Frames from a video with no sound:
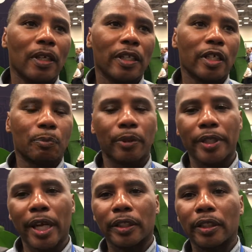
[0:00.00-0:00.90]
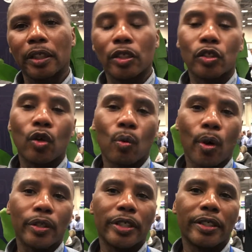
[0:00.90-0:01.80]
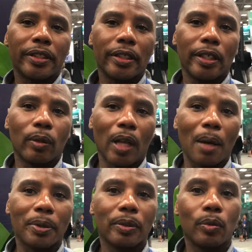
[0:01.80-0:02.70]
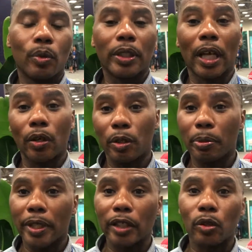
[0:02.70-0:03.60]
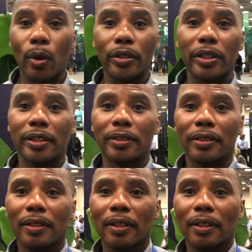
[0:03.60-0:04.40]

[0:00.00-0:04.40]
the protect underscore worksheets equal option, which allow you to protect your worksheets.